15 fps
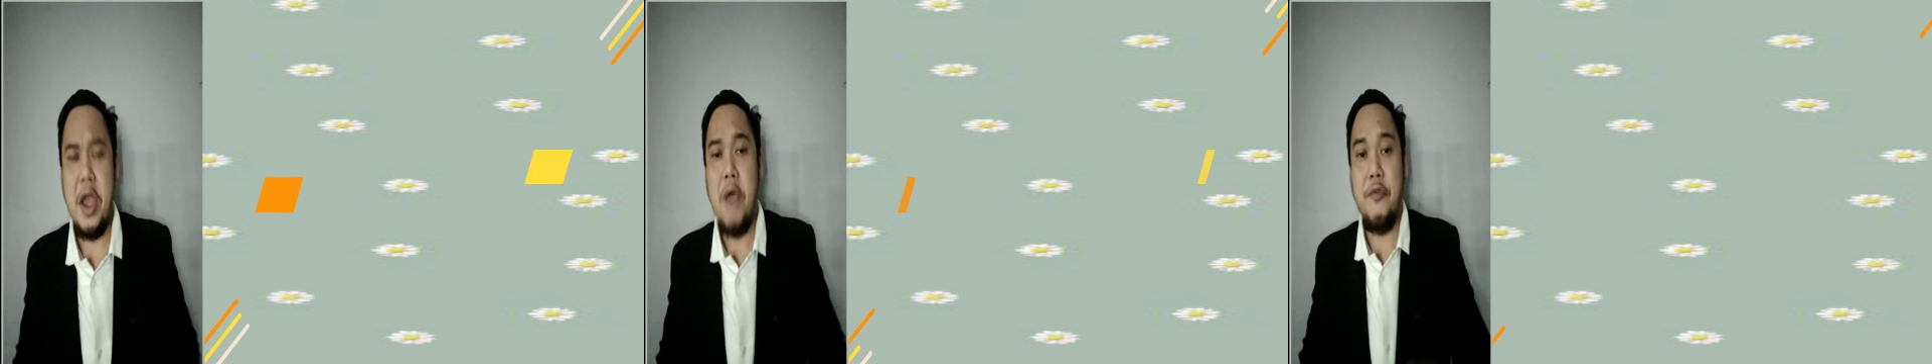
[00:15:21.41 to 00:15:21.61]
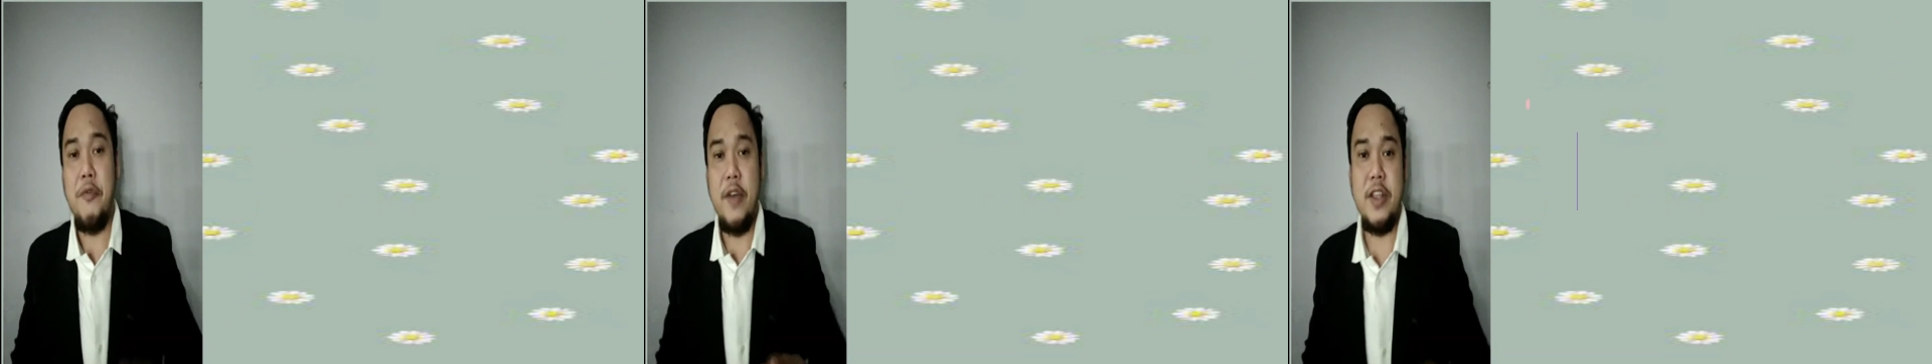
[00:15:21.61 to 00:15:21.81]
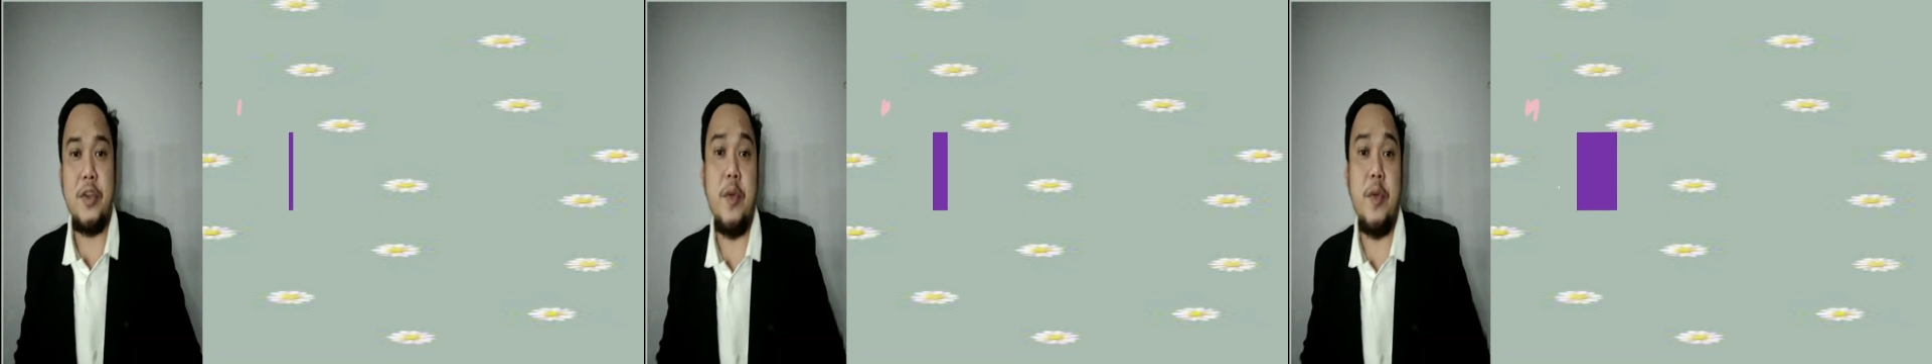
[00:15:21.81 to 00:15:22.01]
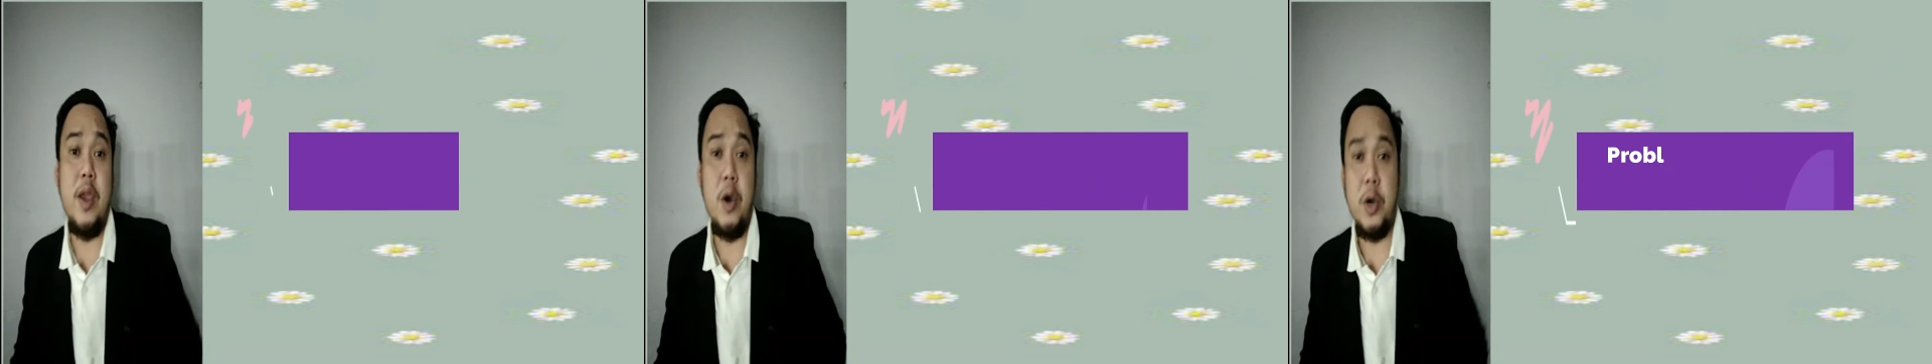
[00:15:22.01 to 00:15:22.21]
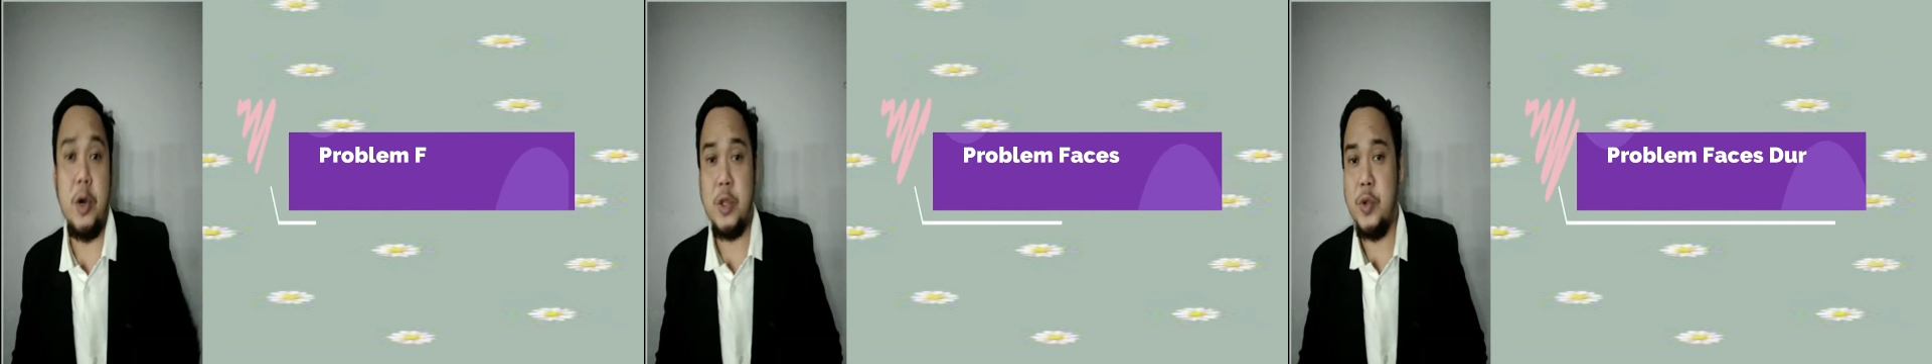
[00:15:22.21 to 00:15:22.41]
First, we
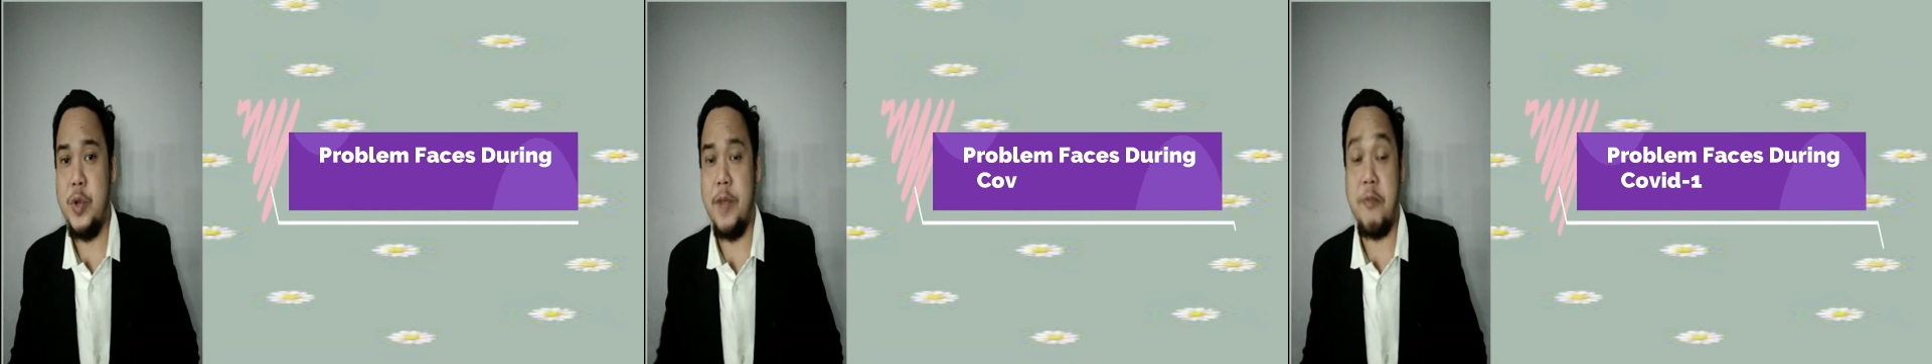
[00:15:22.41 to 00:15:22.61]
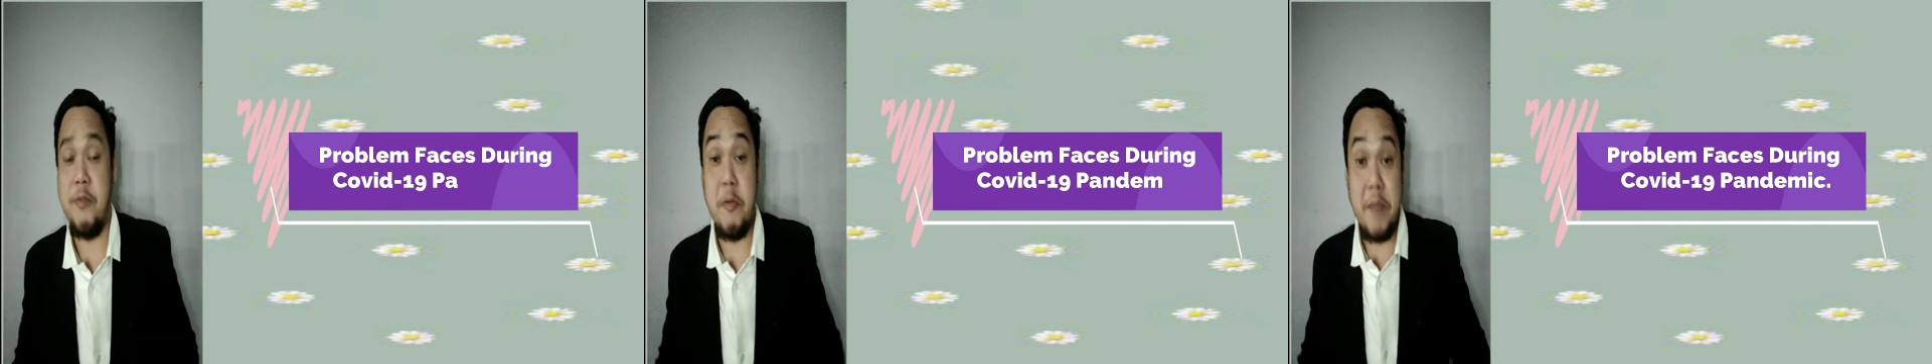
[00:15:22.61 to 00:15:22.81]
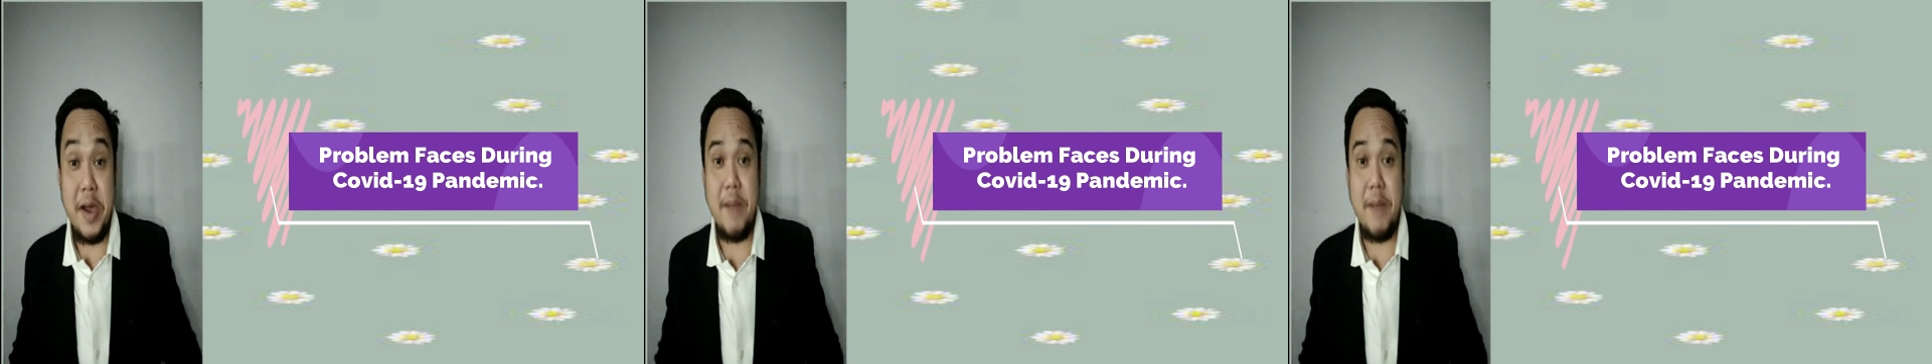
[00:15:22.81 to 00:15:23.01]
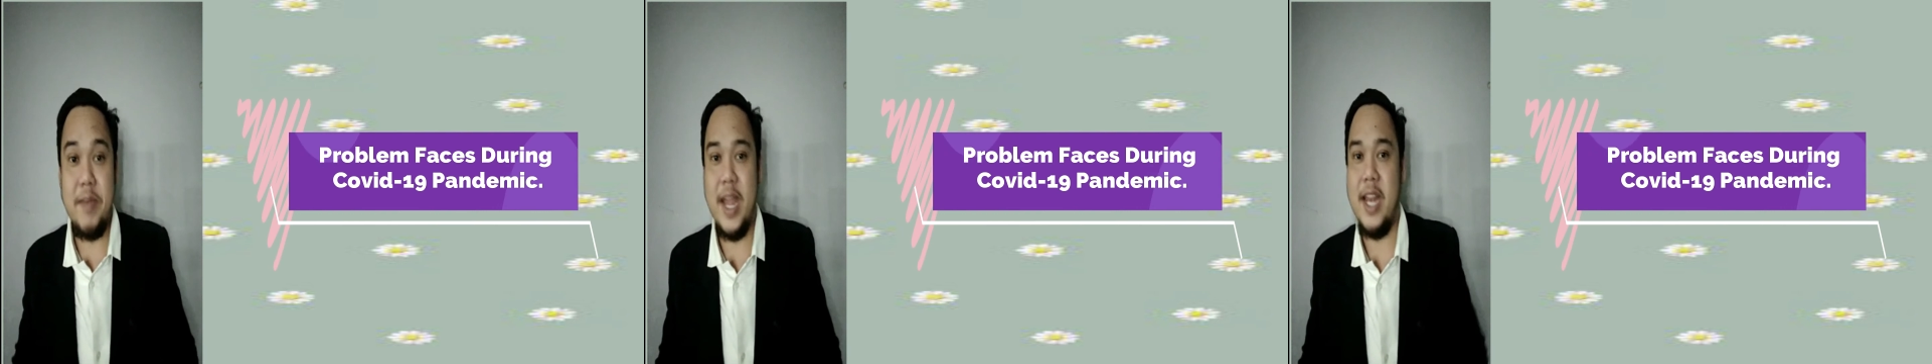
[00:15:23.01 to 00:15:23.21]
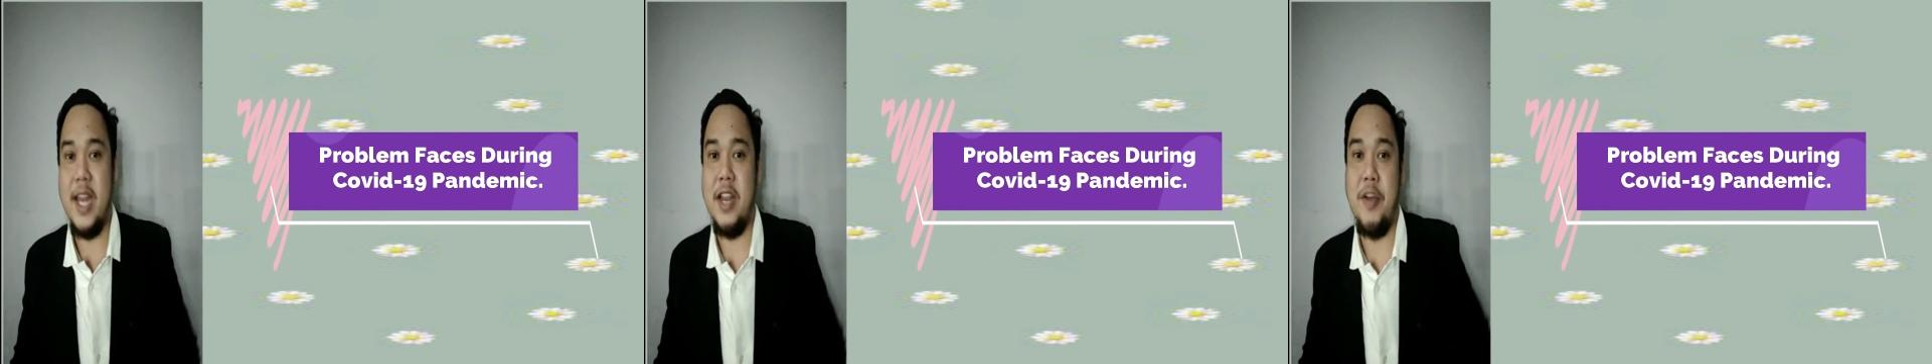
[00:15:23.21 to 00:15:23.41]
go to the problem
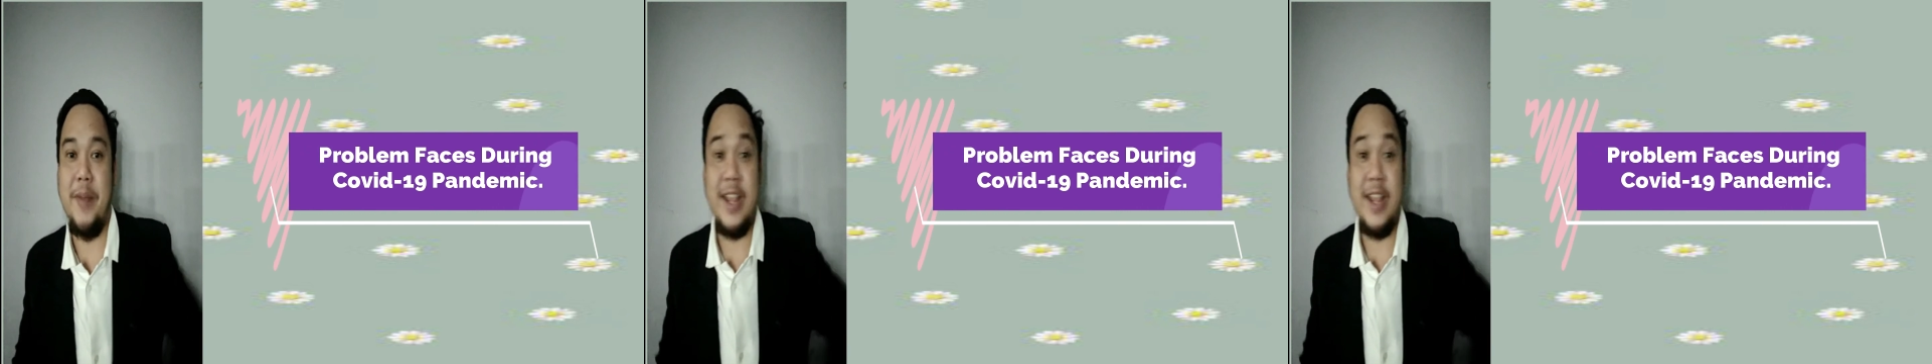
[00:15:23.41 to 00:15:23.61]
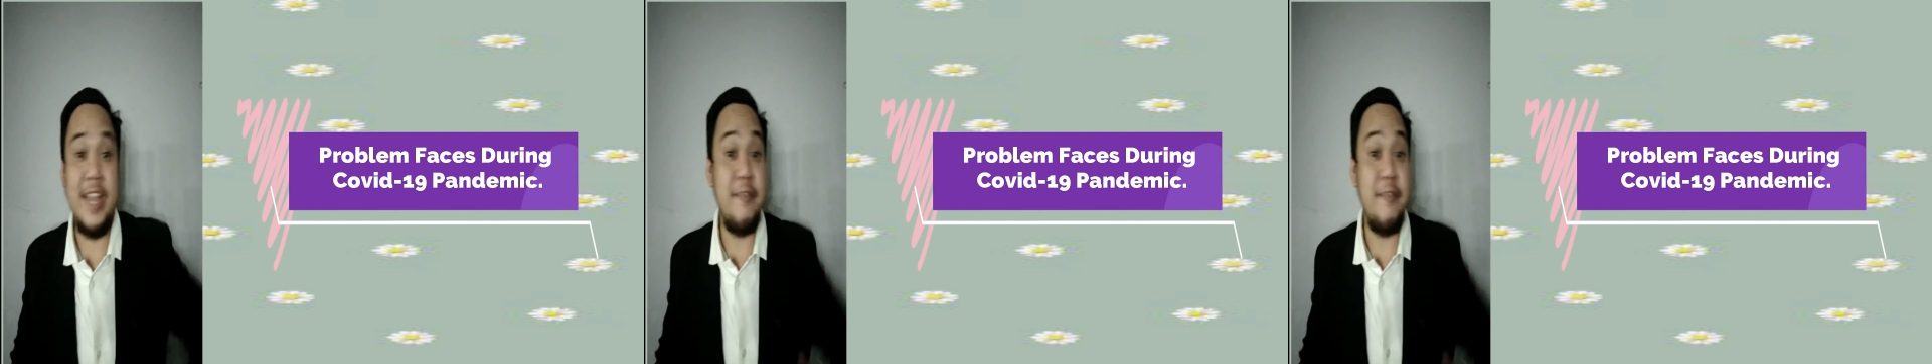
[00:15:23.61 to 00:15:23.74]
that community